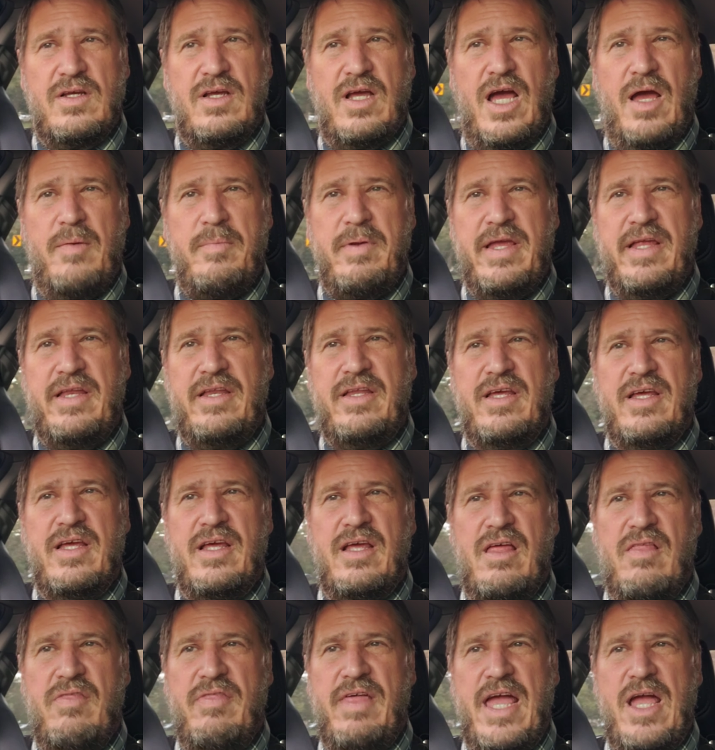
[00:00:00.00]
I mean,
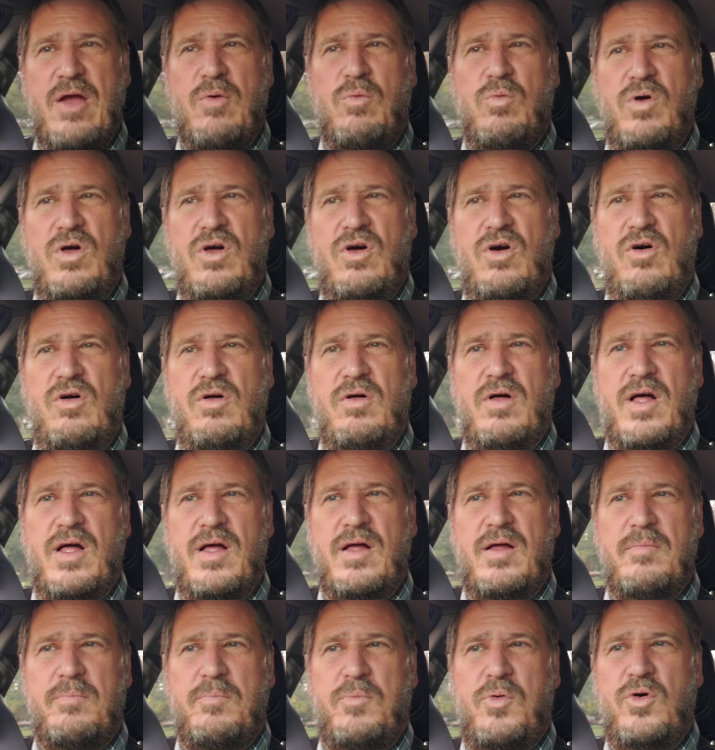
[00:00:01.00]
they will
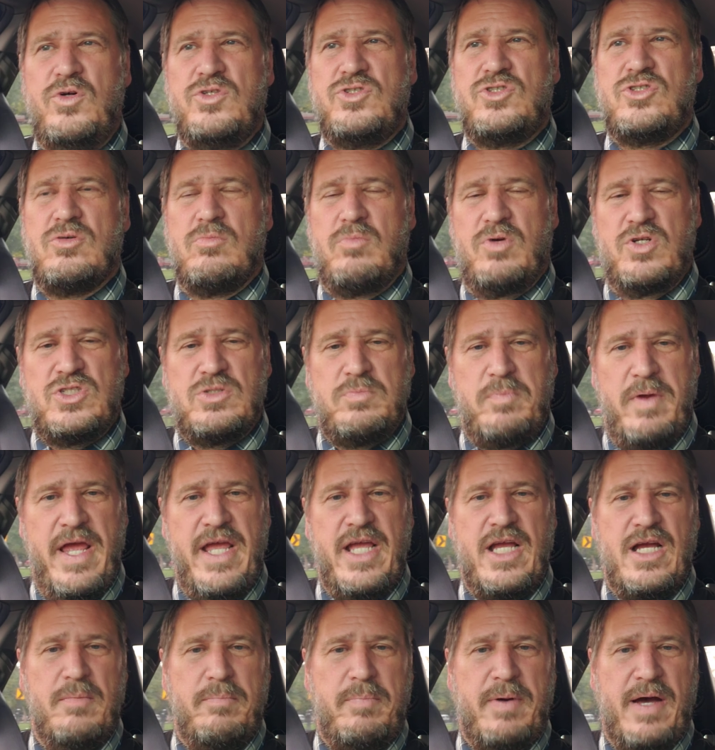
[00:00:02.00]
put so much
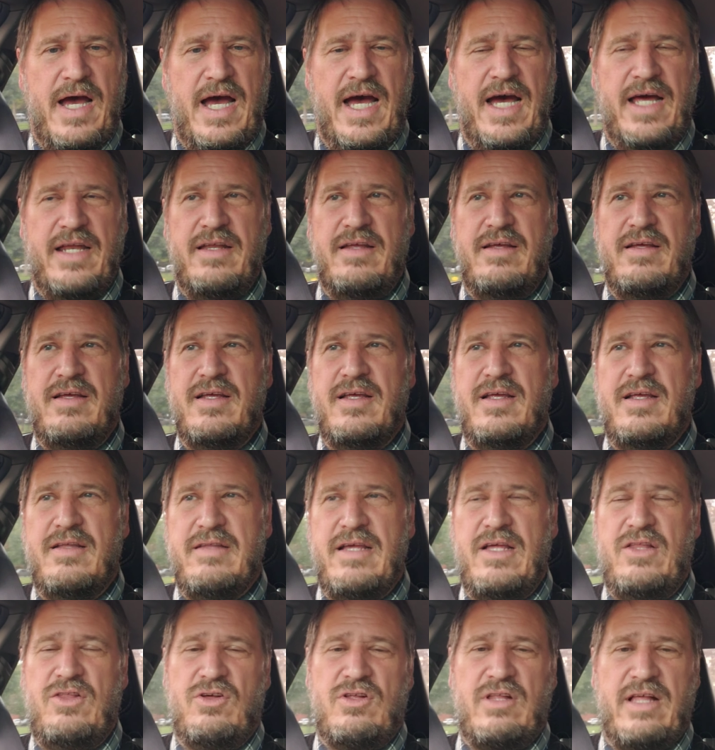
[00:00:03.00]
makeup on,
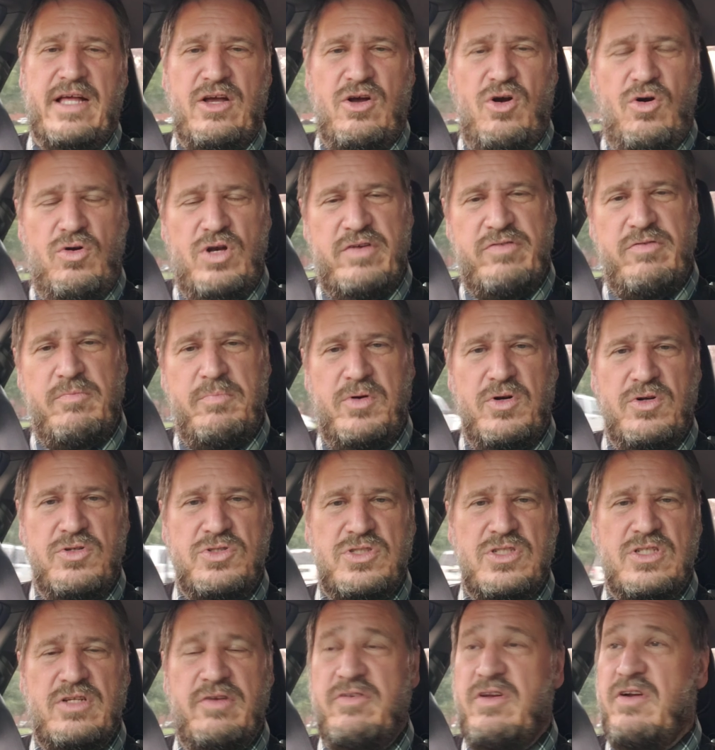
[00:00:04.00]
they look like a whole different
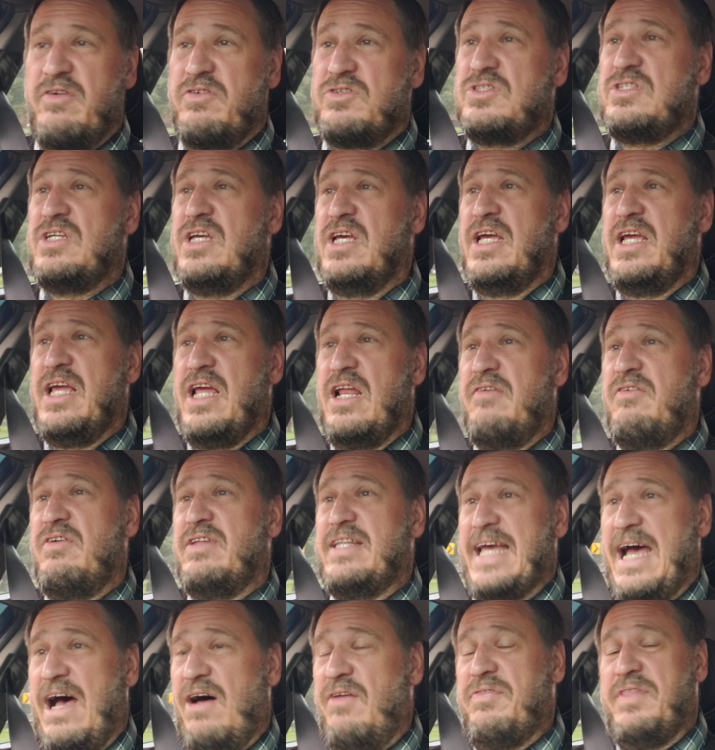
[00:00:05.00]
person. If you ever, if you
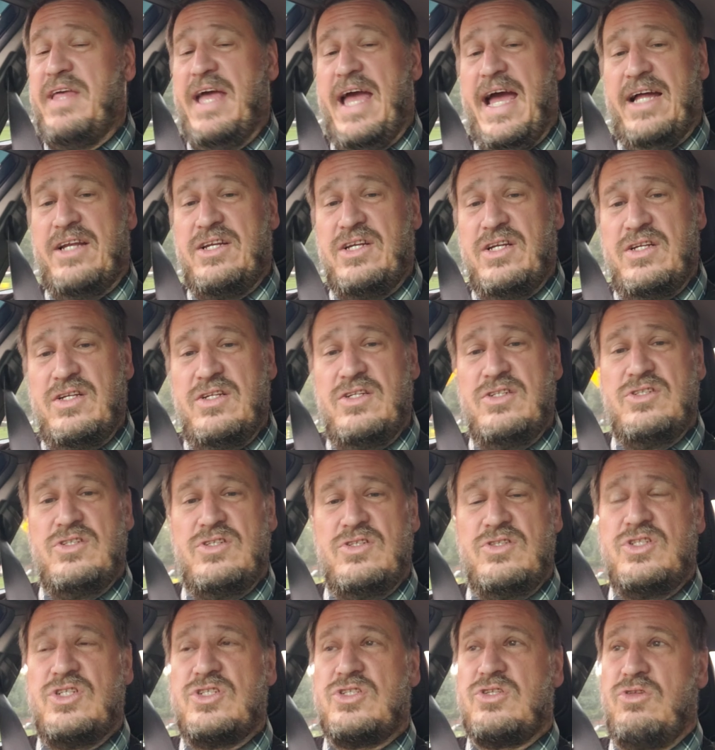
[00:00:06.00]
doubt that,
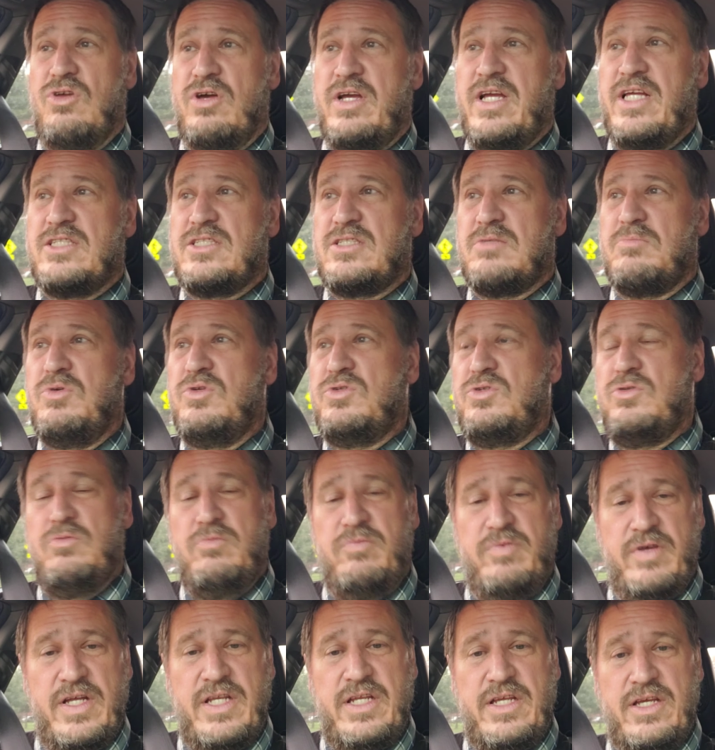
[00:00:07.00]
just look at some YouTube
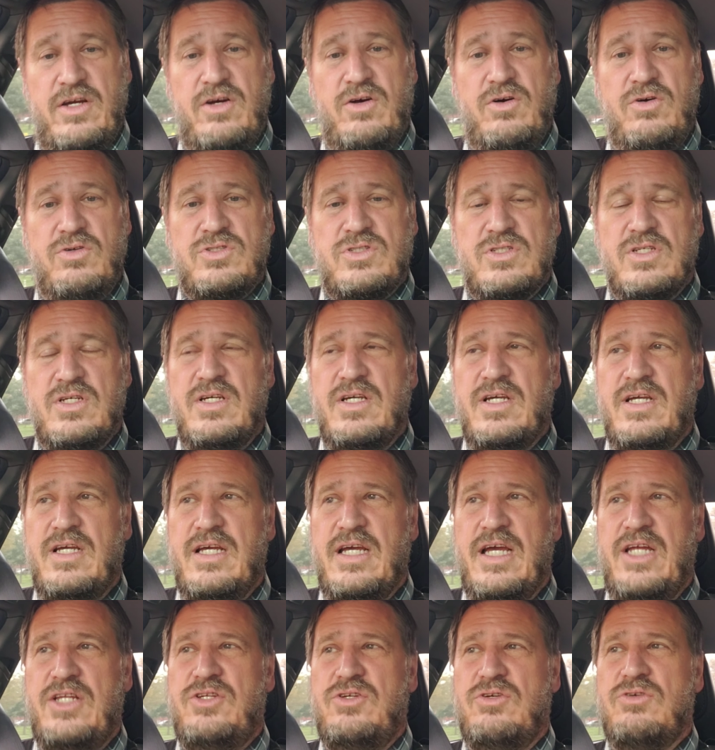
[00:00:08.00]
videos,
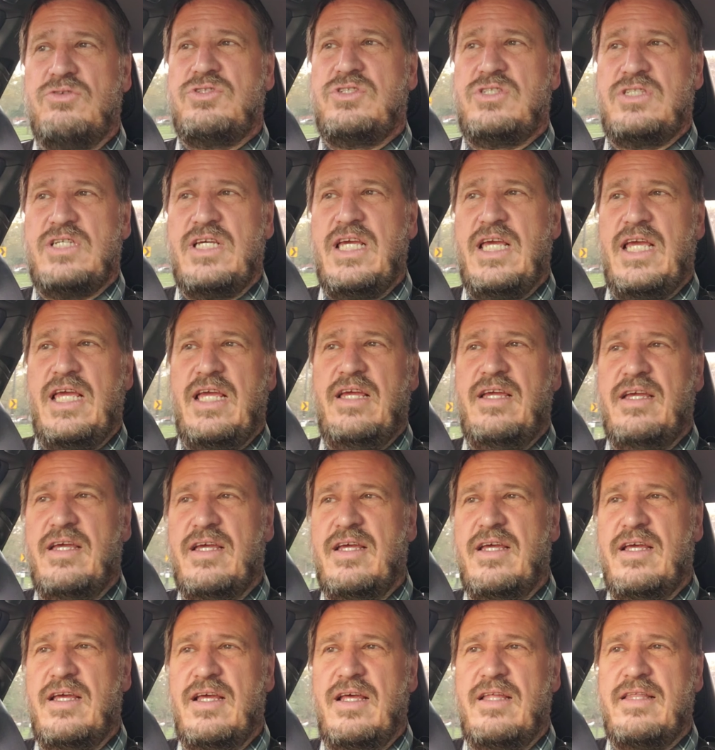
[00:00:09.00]
and you'll see
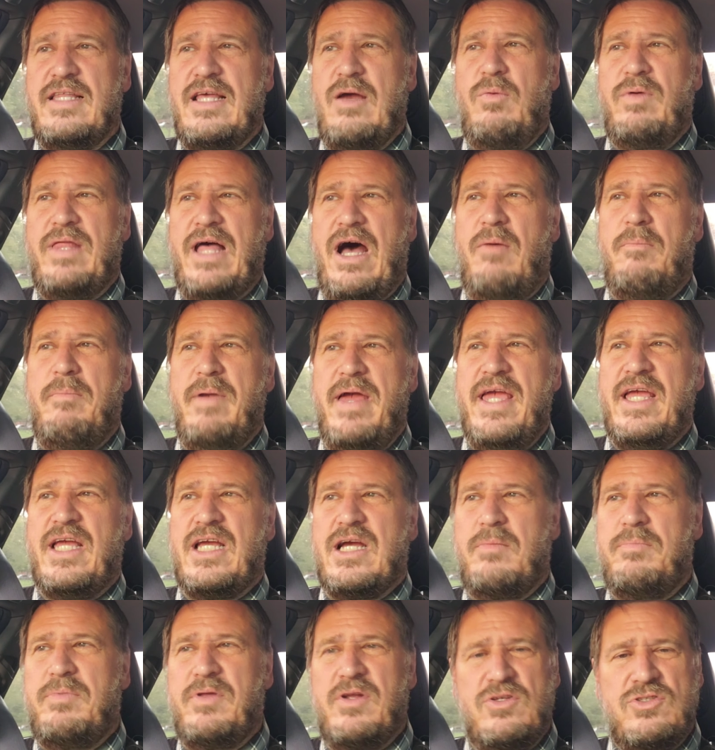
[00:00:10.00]
that without
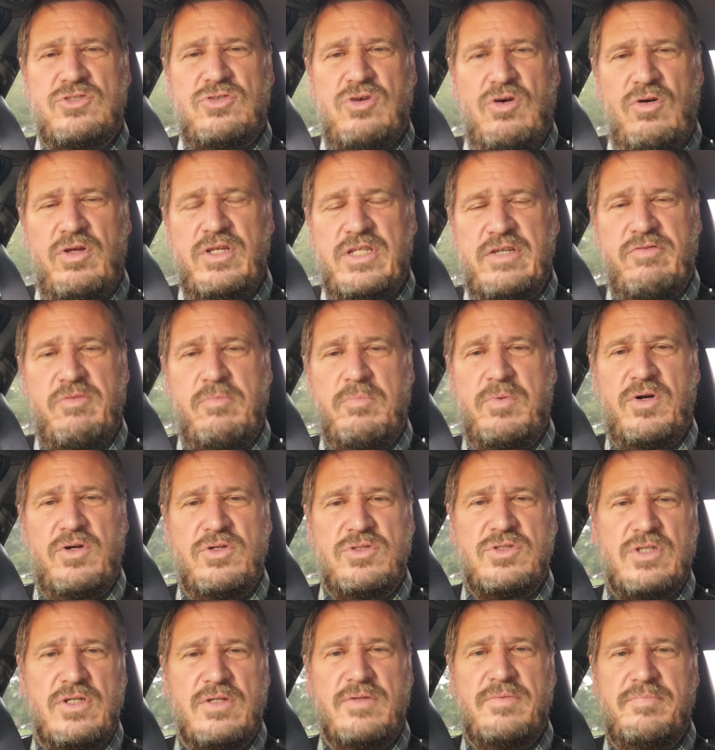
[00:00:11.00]
makeup, they're a totally different
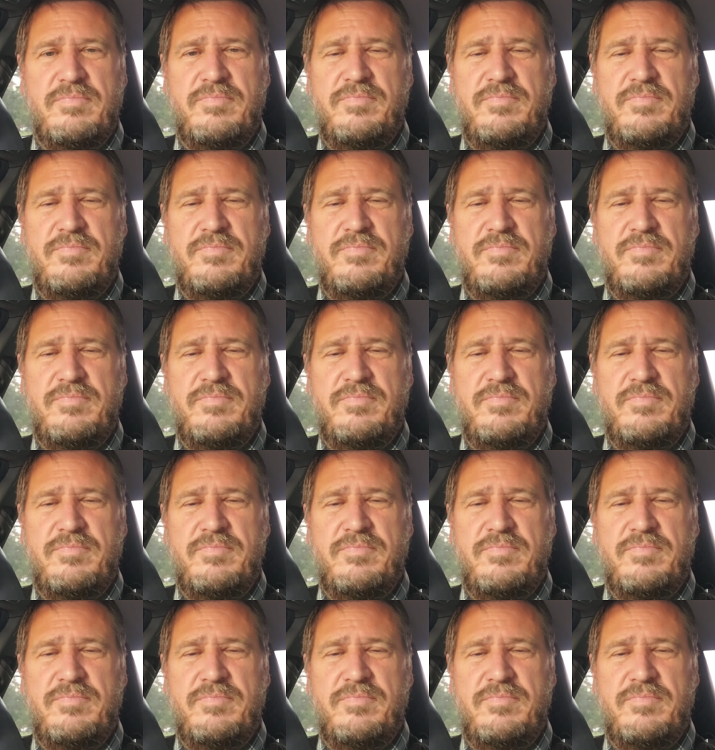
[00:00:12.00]
person.